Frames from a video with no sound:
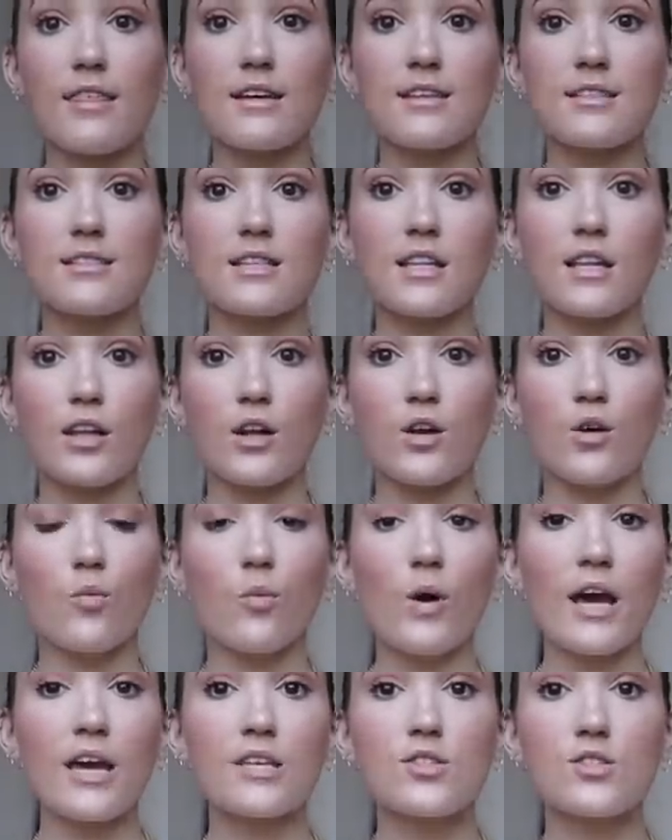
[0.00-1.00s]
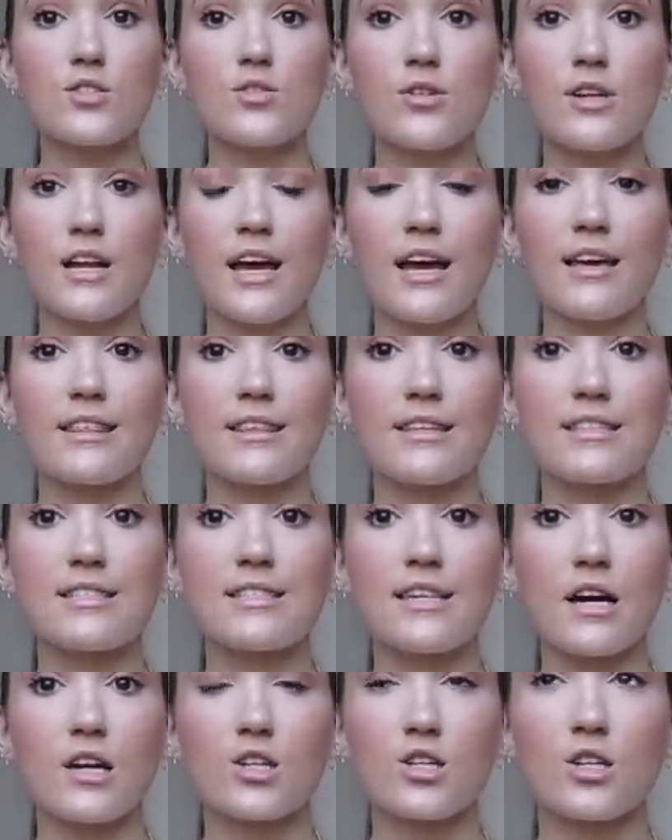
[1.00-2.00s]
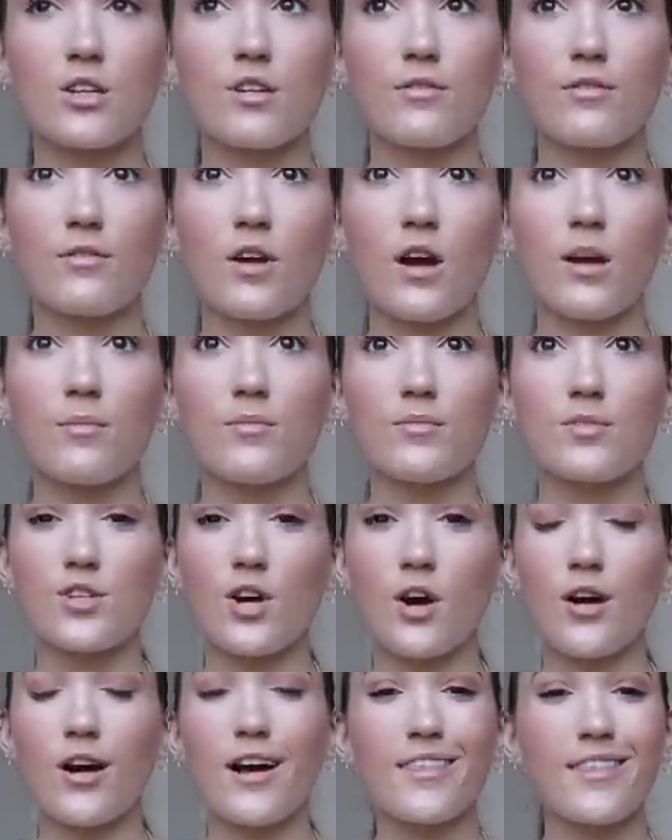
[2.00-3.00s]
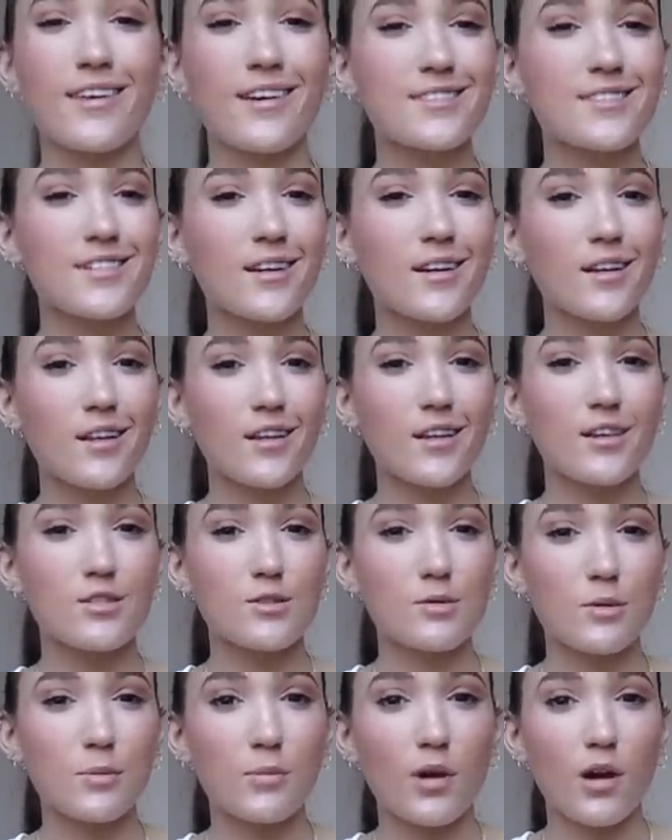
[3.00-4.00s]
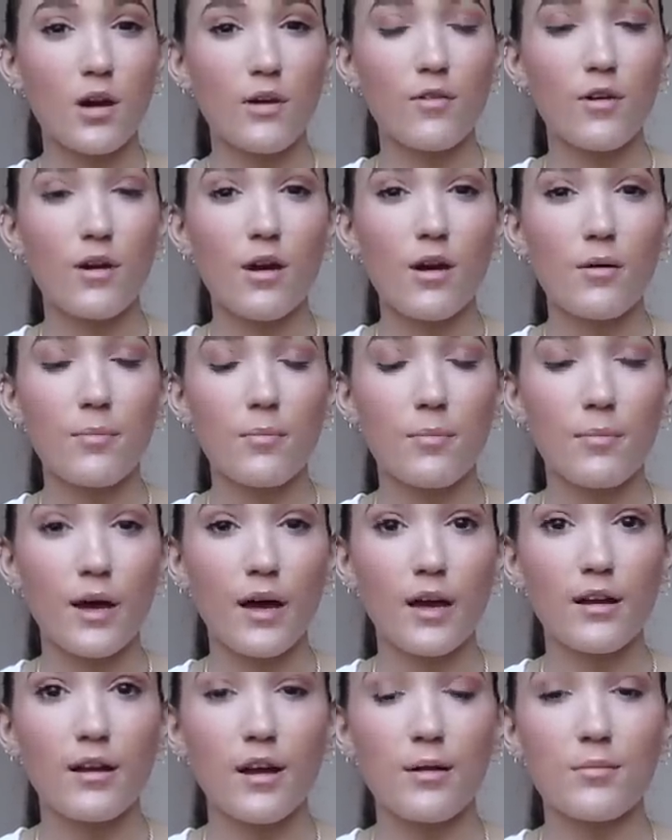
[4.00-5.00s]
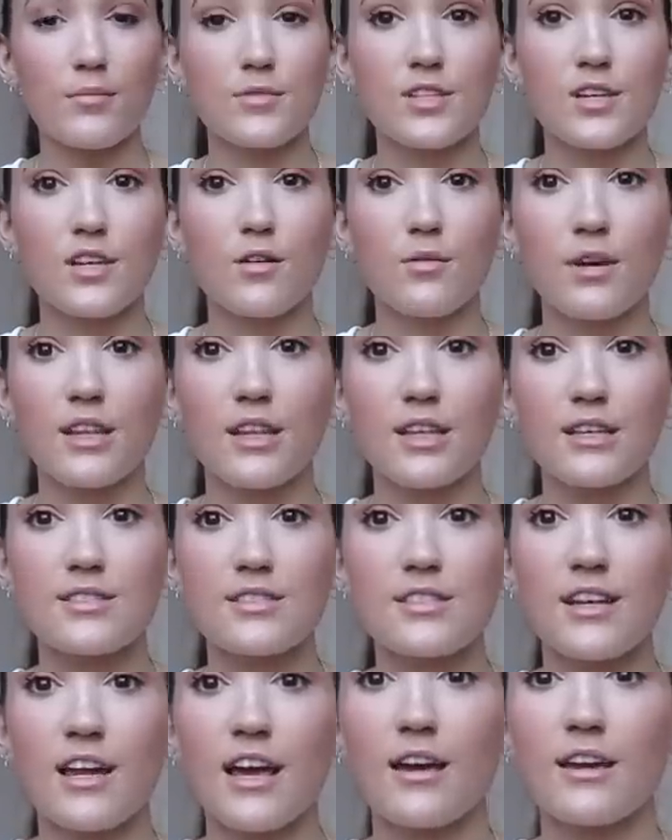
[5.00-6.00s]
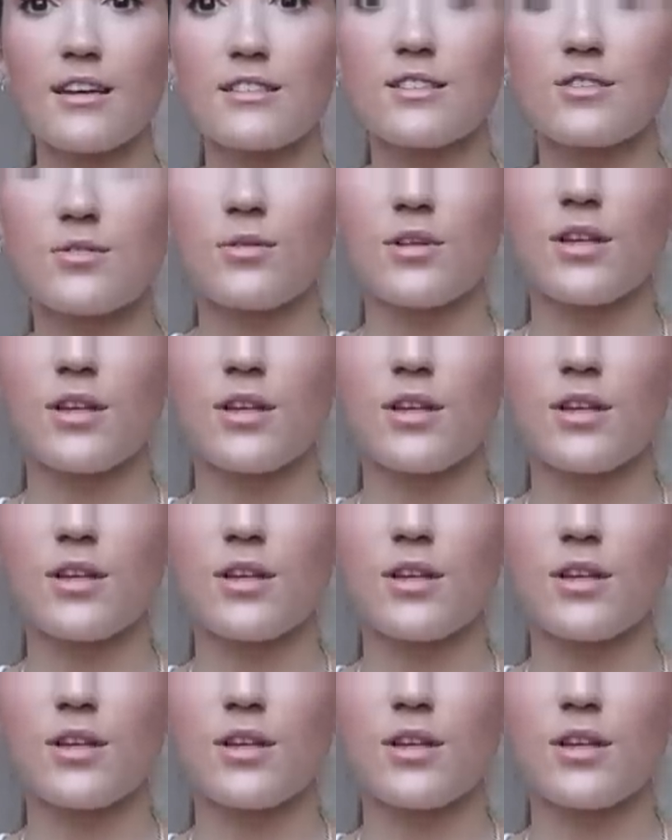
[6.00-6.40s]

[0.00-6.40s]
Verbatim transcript: this little white tunic. This is actually from Zara. I think it's technically a swim cover up, but I'm just gonna wear this today because it's